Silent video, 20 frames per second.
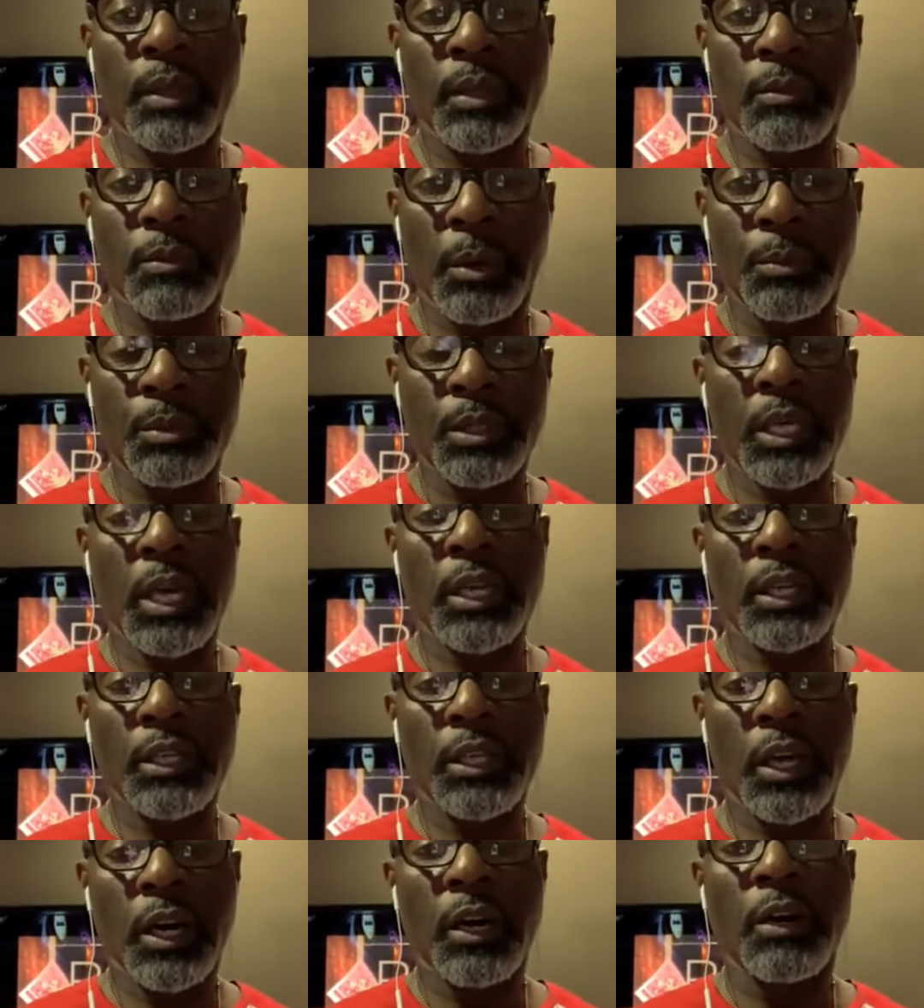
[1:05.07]
I'm
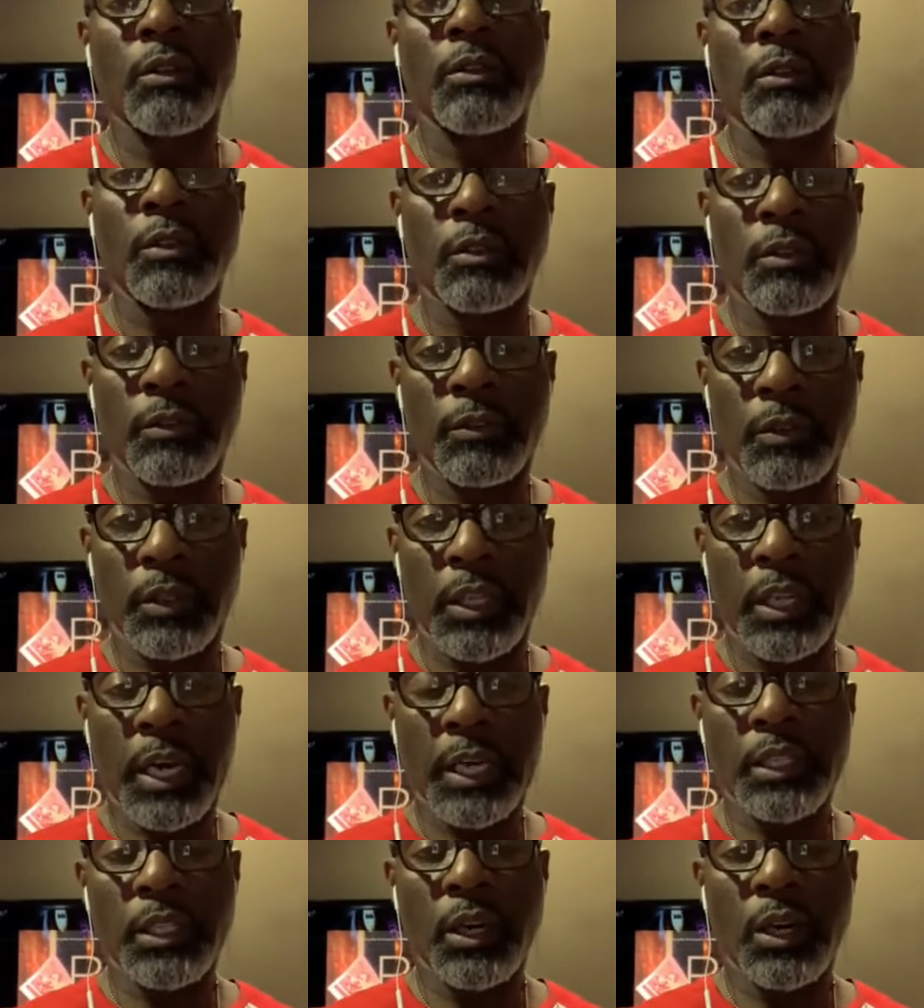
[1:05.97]
telling y'all. And
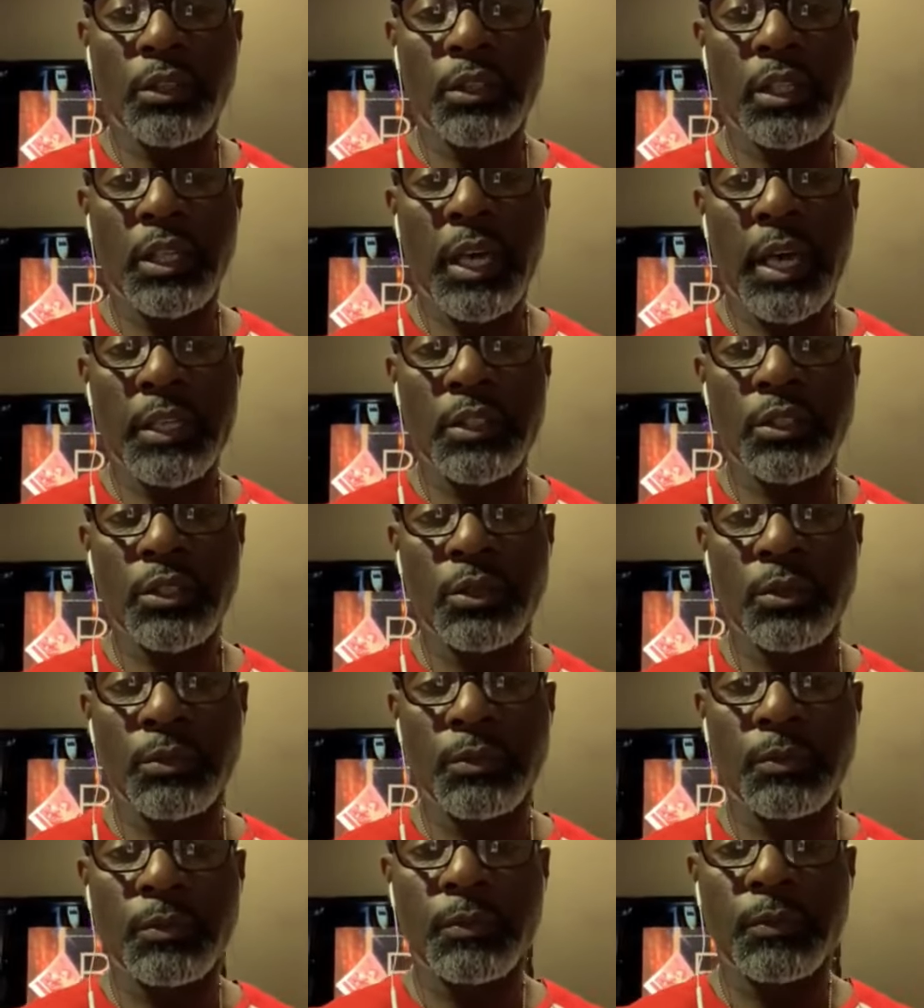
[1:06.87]
I'll talk to you guys
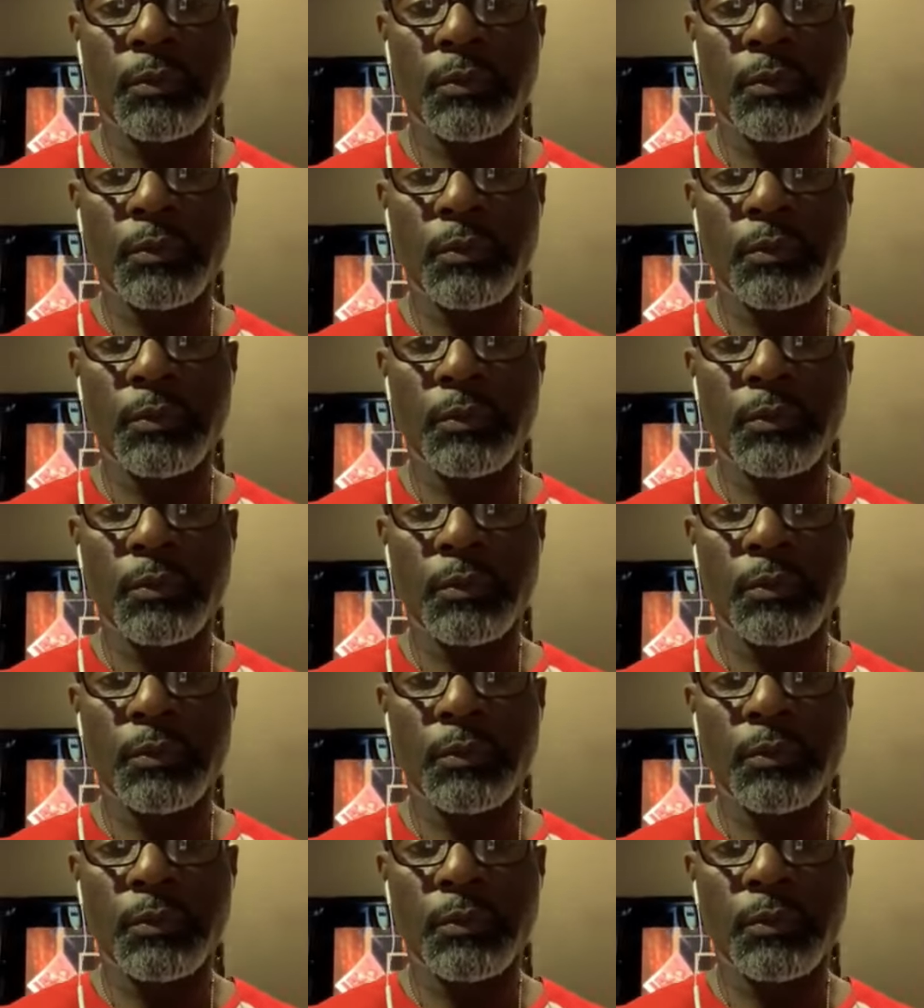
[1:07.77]
soon.